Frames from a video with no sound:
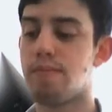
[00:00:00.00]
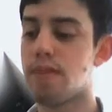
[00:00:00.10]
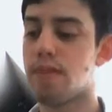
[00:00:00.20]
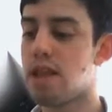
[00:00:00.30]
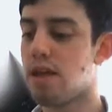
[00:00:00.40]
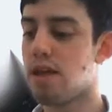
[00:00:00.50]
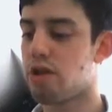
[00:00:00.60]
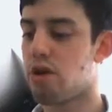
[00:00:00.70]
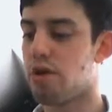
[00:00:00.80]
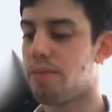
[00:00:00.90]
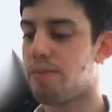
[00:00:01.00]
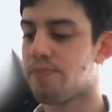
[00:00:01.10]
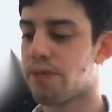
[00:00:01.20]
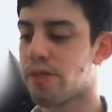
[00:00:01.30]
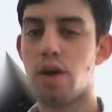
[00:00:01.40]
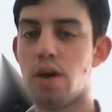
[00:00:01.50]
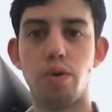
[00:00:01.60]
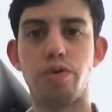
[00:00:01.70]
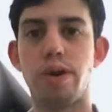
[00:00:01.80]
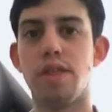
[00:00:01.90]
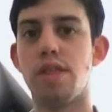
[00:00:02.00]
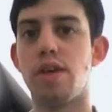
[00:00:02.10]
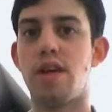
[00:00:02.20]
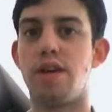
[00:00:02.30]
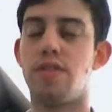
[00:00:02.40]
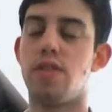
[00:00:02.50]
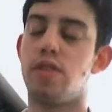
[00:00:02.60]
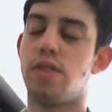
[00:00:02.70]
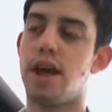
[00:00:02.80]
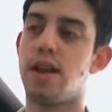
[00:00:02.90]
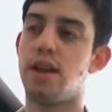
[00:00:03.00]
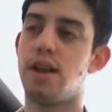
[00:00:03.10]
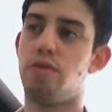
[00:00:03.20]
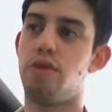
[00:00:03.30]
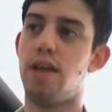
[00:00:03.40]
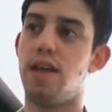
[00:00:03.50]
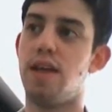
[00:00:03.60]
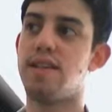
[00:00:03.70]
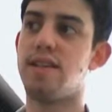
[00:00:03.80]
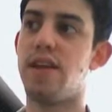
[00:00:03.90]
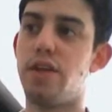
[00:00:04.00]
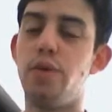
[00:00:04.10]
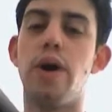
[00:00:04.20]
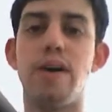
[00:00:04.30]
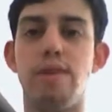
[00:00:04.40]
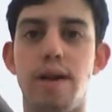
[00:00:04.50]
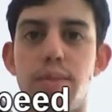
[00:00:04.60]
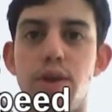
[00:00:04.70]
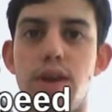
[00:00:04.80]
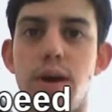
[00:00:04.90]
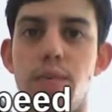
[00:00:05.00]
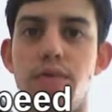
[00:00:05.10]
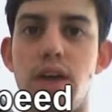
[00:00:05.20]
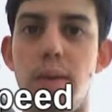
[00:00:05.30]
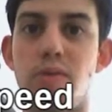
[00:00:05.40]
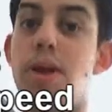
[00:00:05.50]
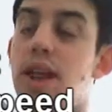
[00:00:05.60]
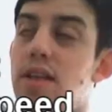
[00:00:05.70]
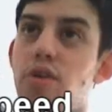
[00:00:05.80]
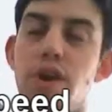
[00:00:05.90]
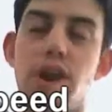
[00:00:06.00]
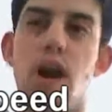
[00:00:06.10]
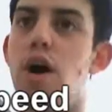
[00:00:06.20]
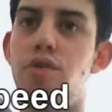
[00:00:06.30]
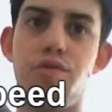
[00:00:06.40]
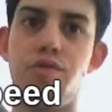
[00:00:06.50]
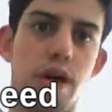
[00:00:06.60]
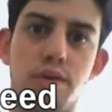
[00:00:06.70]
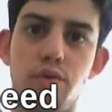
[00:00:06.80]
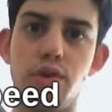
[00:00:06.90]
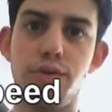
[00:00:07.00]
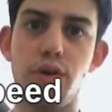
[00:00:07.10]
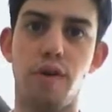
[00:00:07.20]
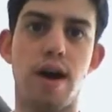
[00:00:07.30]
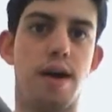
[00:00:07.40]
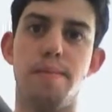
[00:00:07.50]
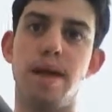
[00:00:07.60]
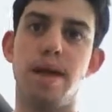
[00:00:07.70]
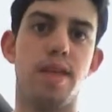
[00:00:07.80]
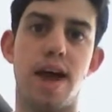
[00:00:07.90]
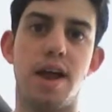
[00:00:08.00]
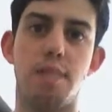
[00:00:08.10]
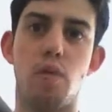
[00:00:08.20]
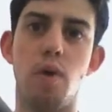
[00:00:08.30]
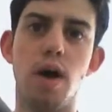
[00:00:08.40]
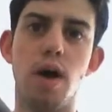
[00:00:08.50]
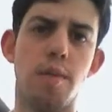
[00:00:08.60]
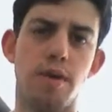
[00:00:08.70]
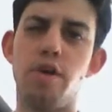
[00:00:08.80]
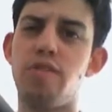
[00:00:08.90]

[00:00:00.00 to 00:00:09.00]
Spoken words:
it's a con. Also, another thing that you see is that they do have a limited number of games. I mean, it's got like 100 titles so far, and I bet they're adding more. But you don't